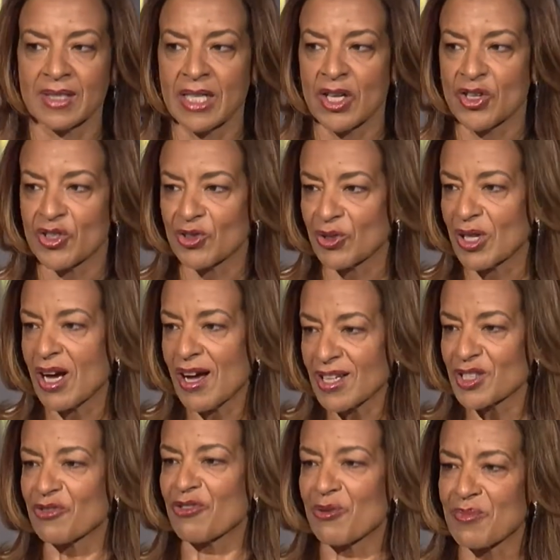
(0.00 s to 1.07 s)
So the odds
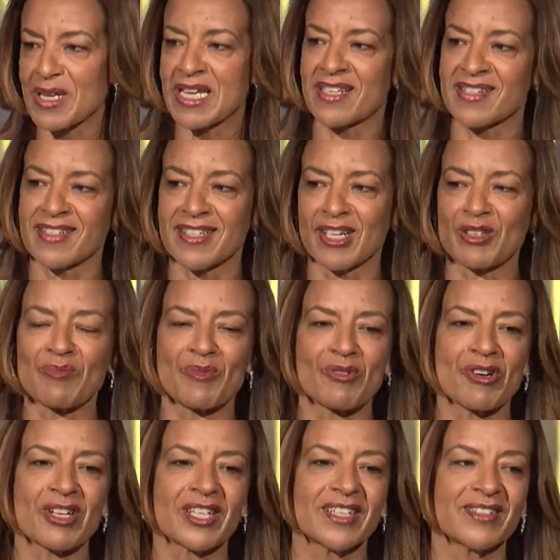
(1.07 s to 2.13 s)
for me as a young
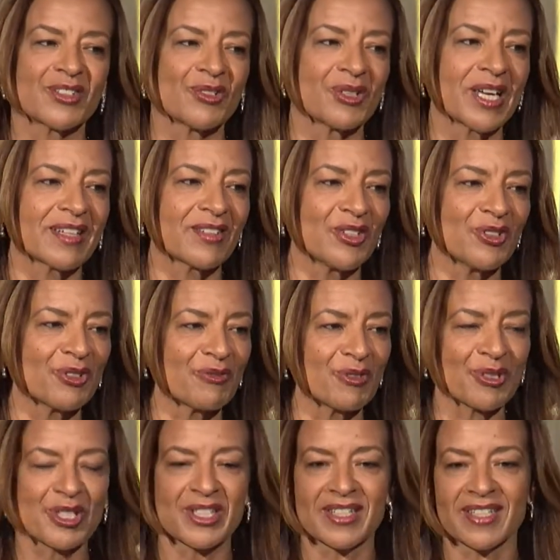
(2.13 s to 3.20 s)
Moroccan to get a
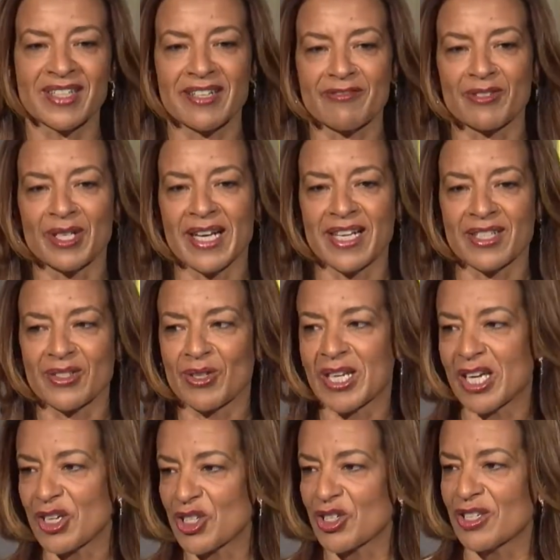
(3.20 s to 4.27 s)
university-level
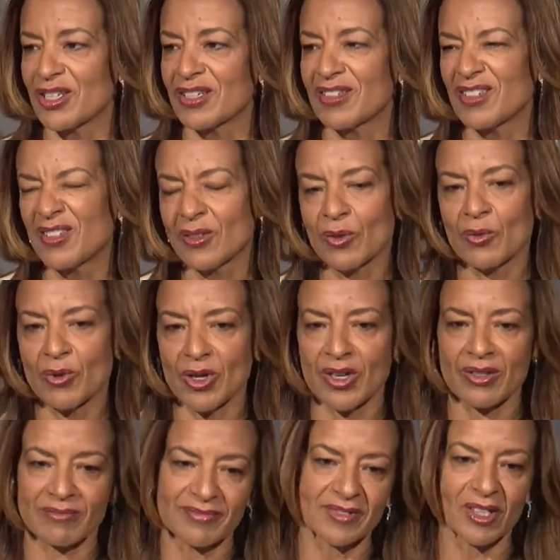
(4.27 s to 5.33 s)
education were
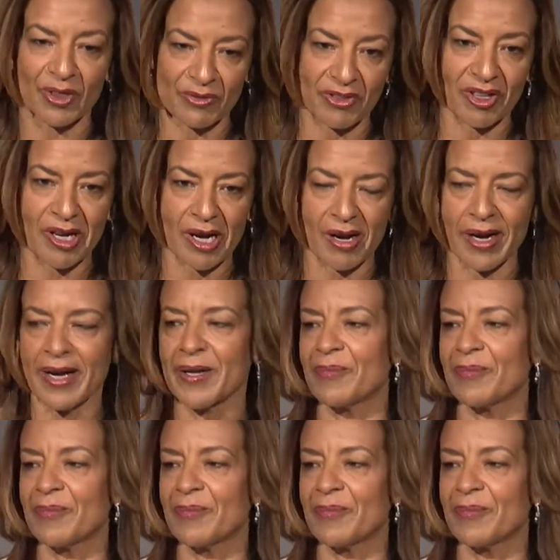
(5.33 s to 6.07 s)
not very high.